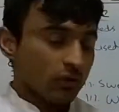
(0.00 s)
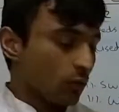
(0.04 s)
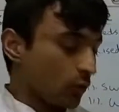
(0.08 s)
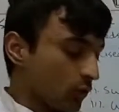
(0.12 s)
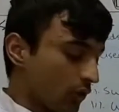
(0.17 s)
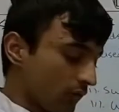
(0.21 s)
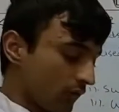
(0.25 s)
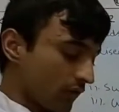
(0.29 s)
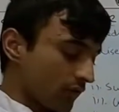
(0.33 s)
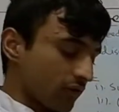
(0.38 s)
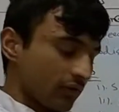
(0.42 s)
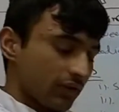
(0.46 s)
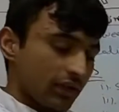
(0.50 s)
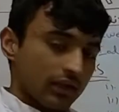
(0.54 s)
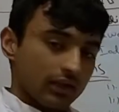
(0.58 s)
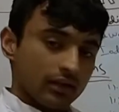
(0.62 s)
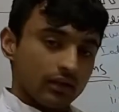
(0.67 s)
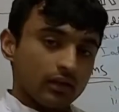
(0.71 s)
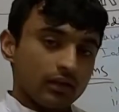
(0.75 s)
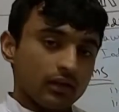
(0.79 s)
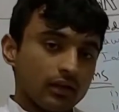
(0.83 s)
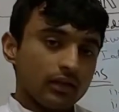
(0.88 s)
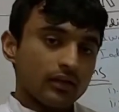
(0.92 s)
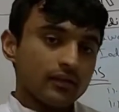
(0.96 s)
on our
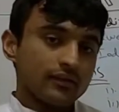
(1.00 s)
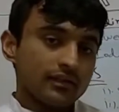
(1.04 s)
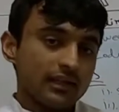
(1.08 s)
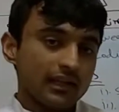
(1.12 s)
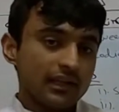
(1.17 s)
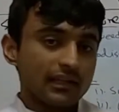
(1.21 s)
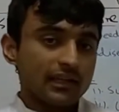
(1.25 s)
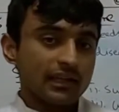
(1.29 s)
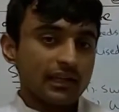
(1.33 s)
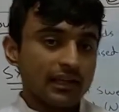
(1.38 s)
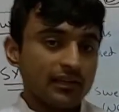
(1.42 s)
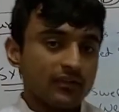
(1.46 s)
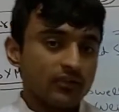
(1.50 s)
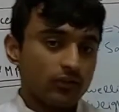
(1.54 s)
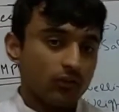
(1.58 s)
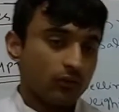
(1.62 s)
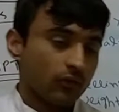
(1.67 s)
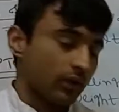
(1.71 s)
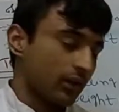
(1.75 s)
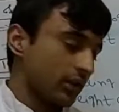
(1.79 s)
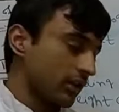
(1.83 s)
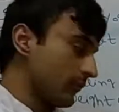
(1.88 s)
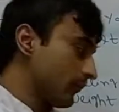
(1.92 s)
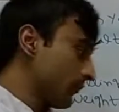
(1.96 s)
skin gets dry.